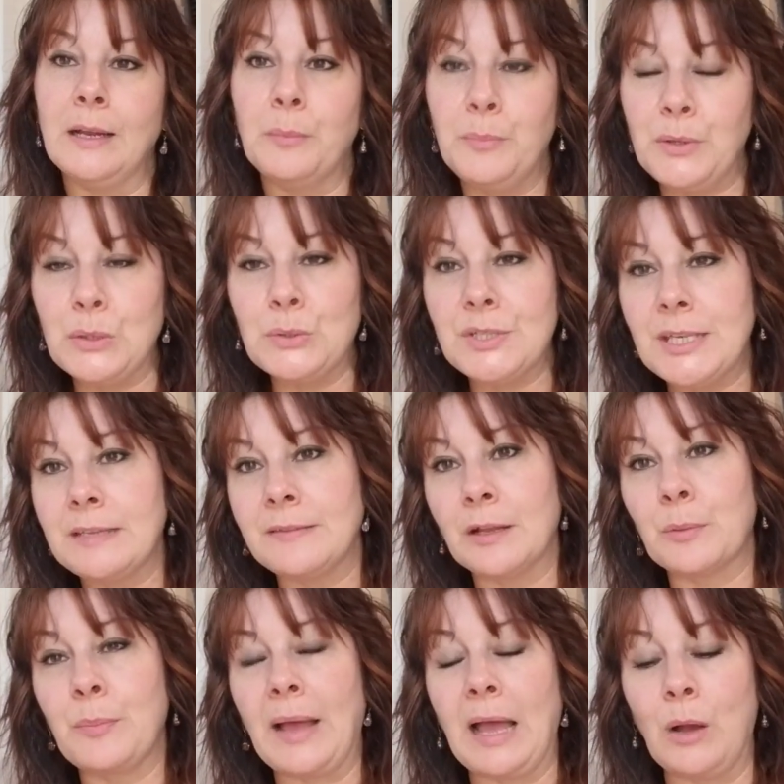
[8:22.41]
Abusing
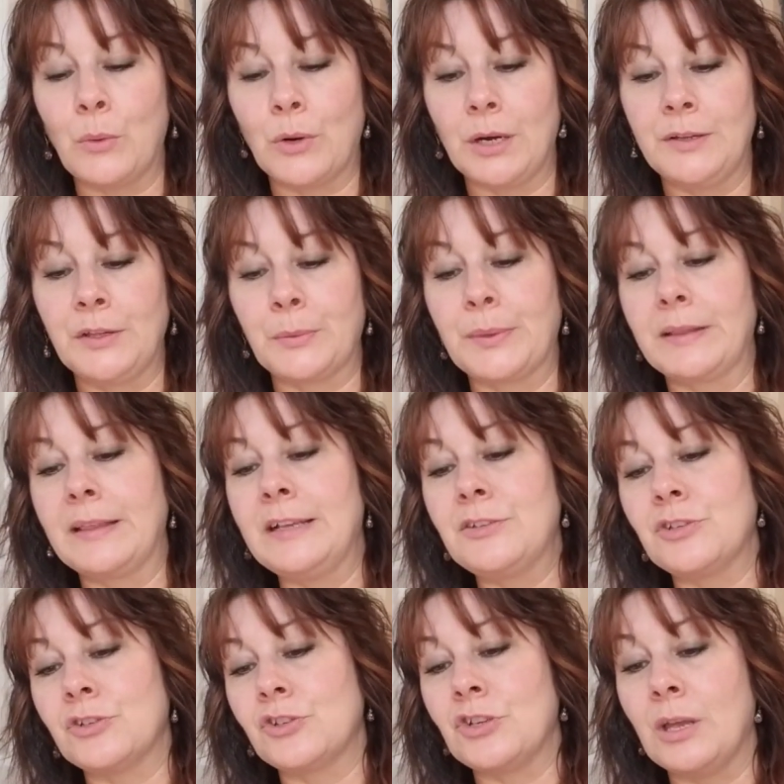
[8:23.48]
their power in the
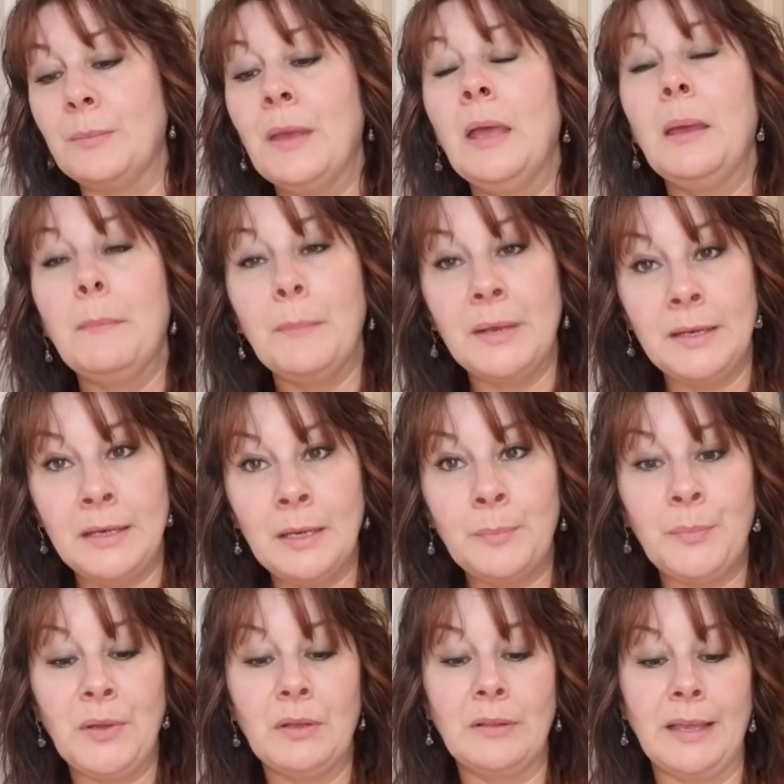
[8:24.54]
relationship,
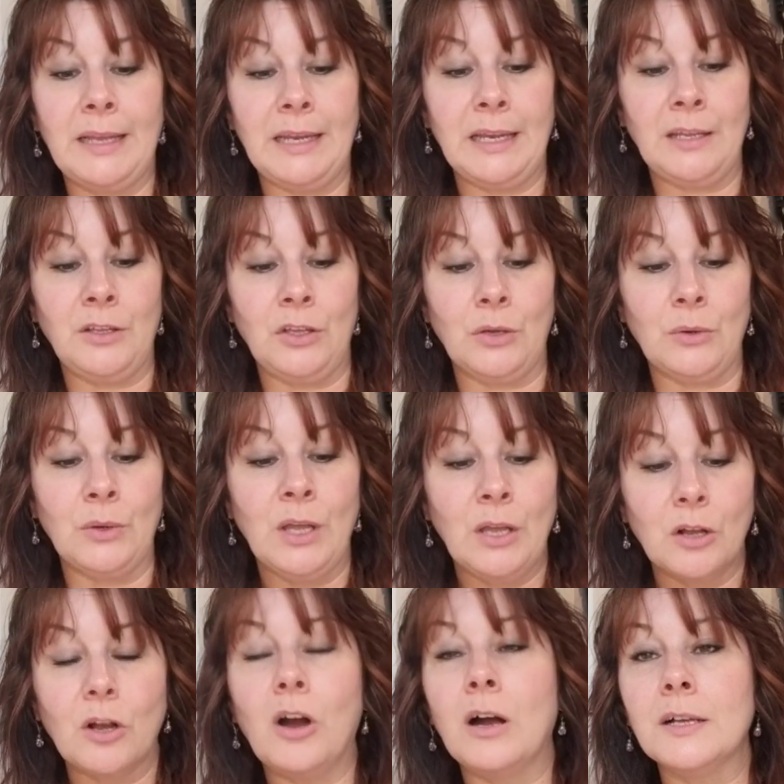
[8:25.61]
manipulating you,
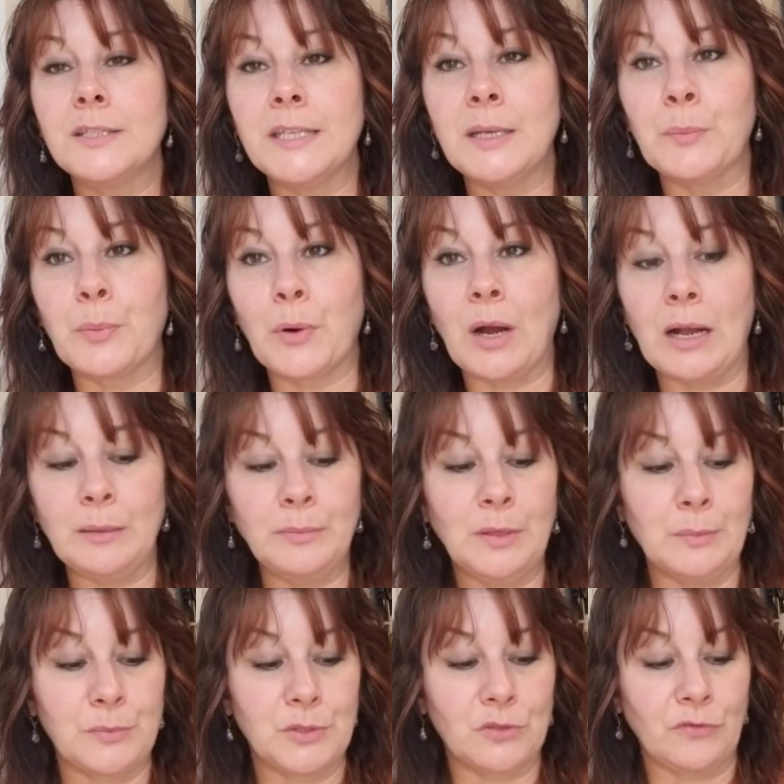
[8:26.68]
causing
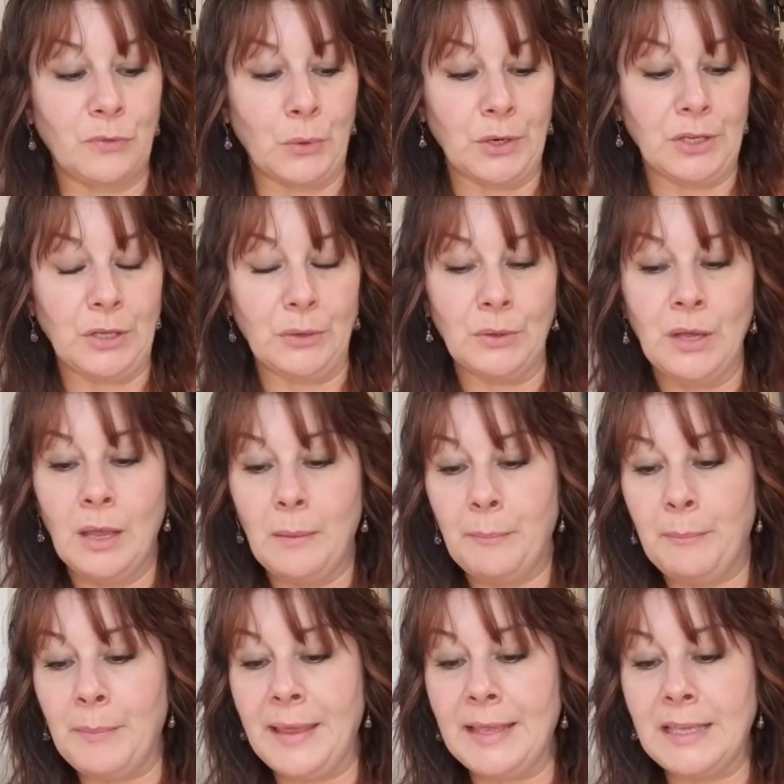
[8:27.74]
problems for you,
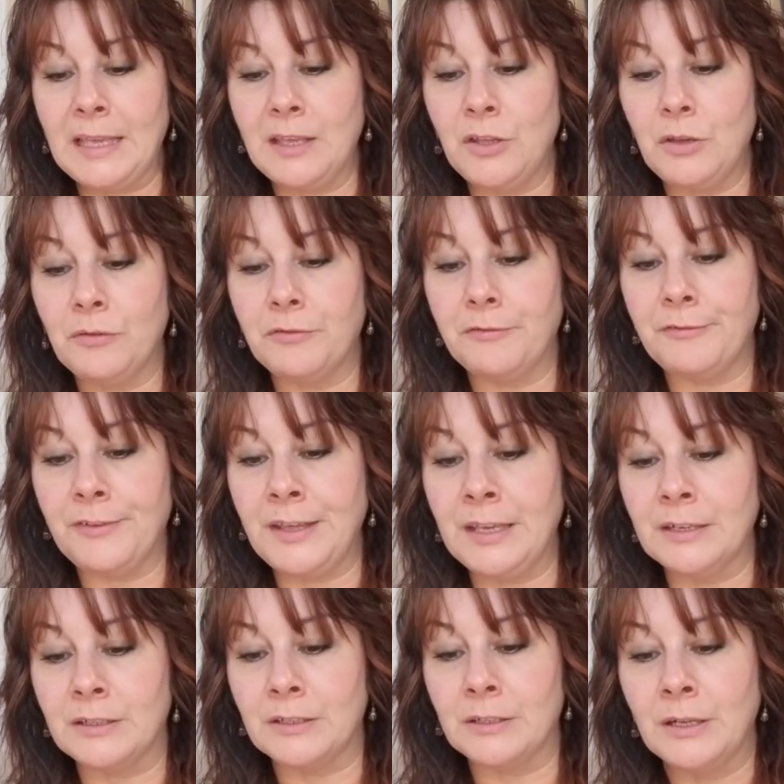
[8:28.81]
making you
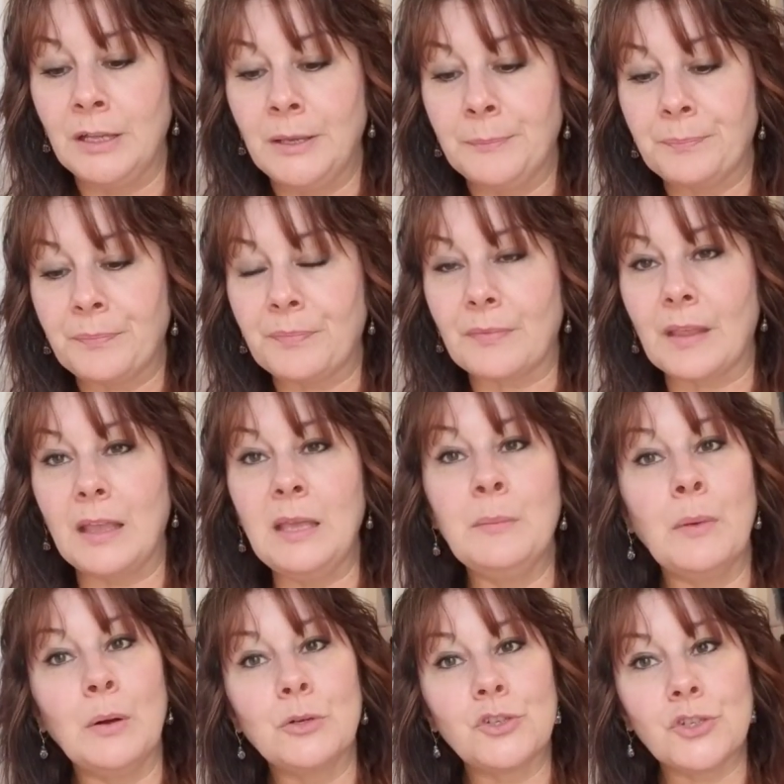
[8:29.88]
feel
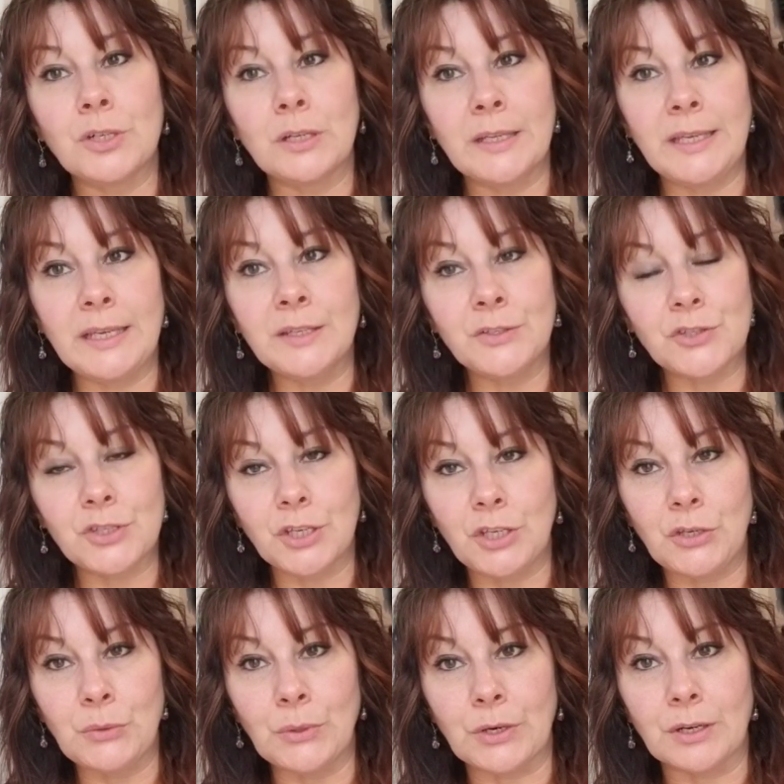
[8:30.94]
emotionally
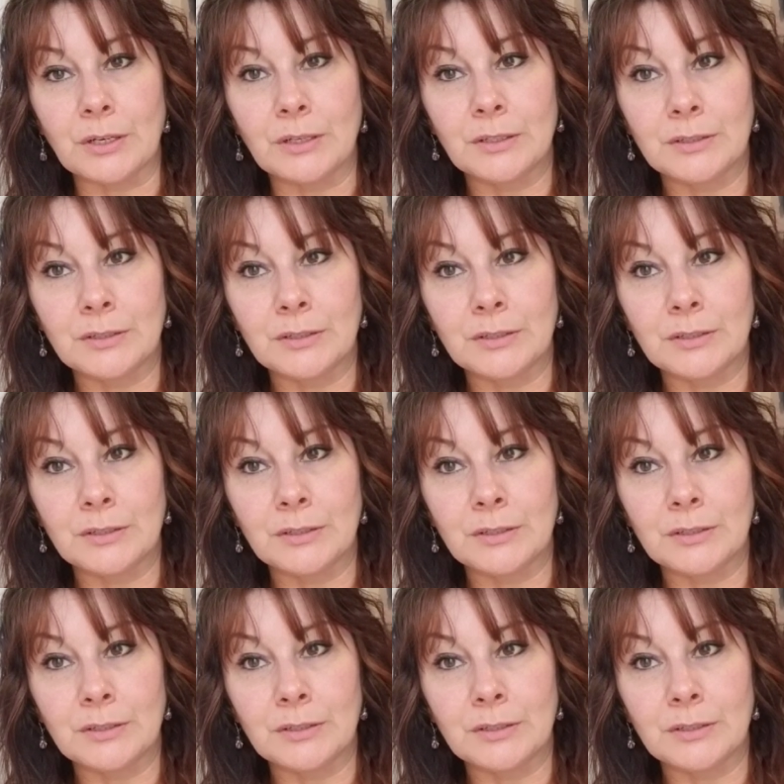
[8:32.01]
insecure